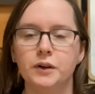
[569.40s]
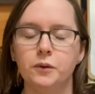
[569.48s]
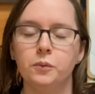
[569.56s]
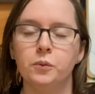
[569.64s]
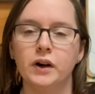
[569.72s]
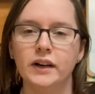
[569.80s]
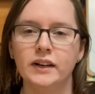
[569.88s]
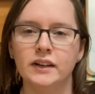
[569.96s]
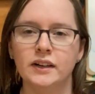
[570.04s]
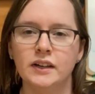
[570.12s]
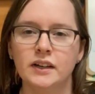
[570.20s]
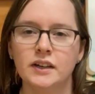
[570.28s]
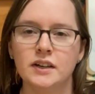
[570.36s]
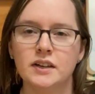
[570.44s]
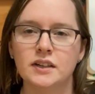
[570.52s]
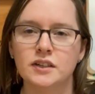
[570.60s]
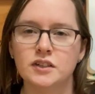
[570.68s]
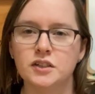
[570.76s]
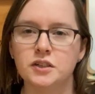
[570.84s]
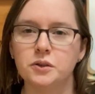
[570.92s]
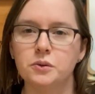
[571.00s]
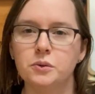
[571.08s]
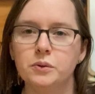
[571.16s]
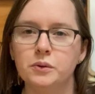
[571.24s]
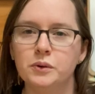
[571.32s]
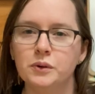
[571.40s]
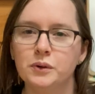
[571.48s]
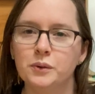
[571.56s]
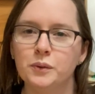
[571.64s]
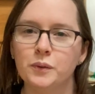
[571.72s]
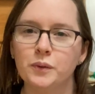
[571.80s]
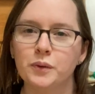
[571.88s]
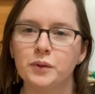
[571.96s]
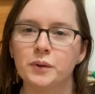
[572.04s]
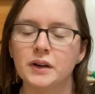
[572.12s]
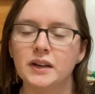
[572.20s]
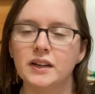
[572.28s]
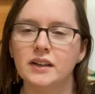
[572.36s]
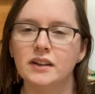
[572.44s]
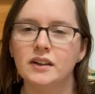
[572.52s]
1, 2, 3,